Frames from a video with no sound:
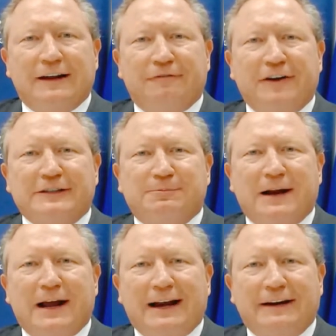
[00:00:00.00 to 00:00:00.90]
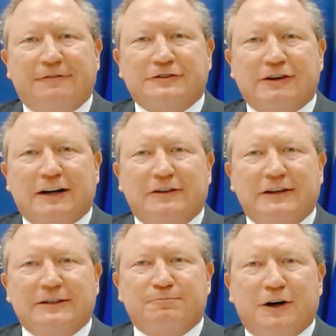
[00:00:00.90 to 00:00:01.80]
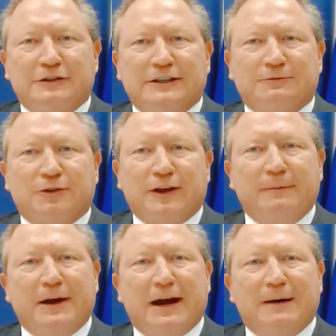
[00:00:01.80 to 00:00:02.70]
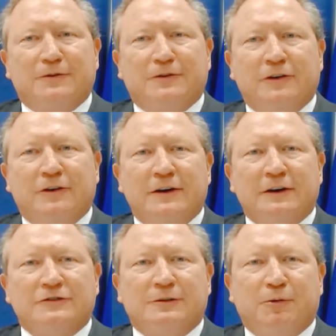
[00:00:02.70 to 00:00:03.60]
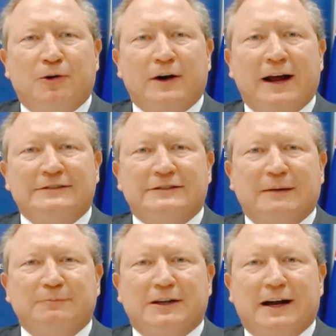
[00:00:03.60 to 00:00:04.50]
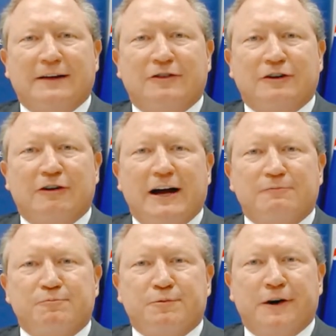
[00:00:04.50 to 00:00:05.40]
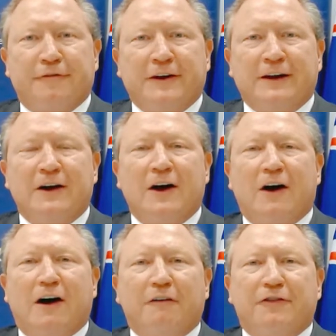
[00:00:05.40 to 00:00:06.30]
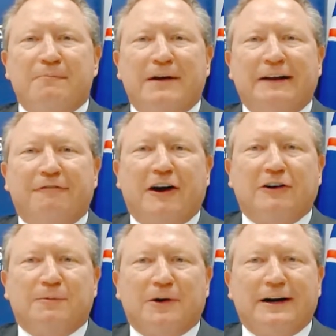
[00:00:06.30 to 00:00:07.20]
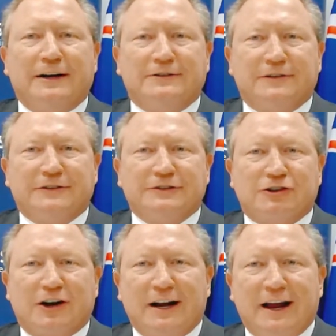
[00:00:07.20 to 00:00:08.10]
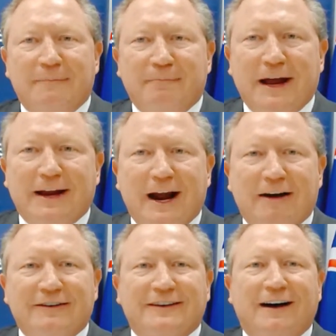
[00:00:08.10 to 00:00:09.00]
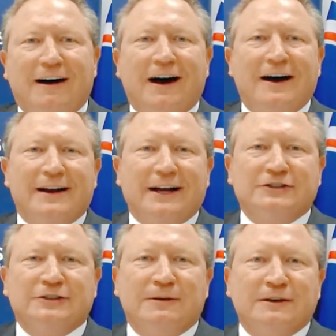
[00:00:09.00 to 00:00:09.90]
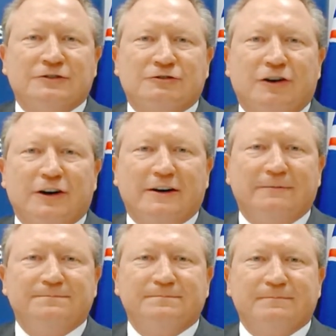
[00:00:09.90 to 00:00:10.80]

The investment and infrastructure in these projects will then be able to support and subsidise the drought-proofing of the many vulnerable areas of Australia and make our entire nation stronger.